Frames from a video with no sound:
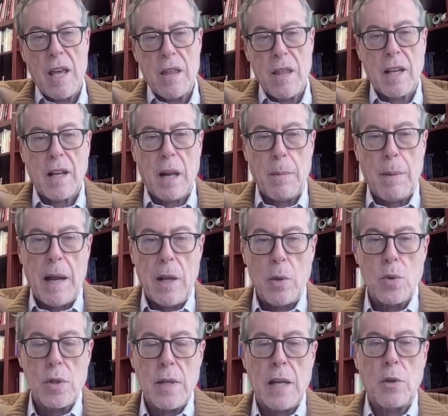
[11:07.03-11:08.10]
ethical
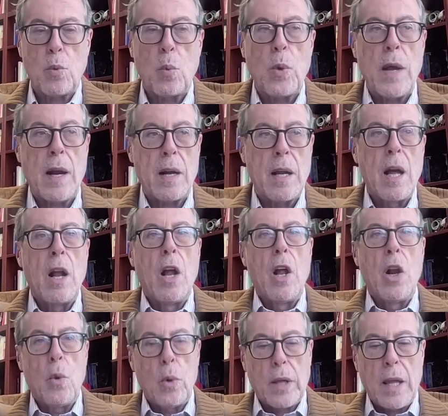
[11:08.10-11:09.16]
values that we are
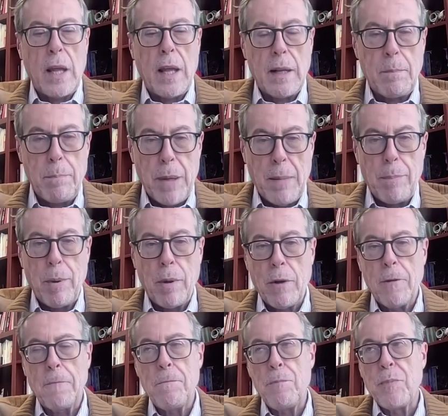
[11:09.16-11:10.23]
looking in people?
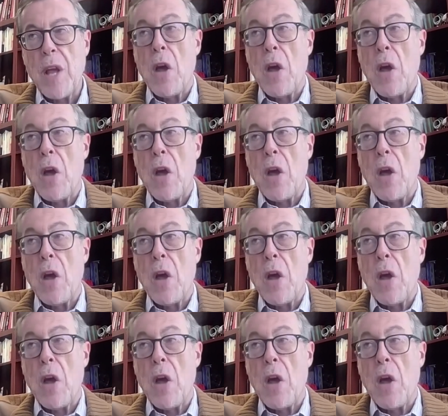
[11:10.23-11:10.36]
No?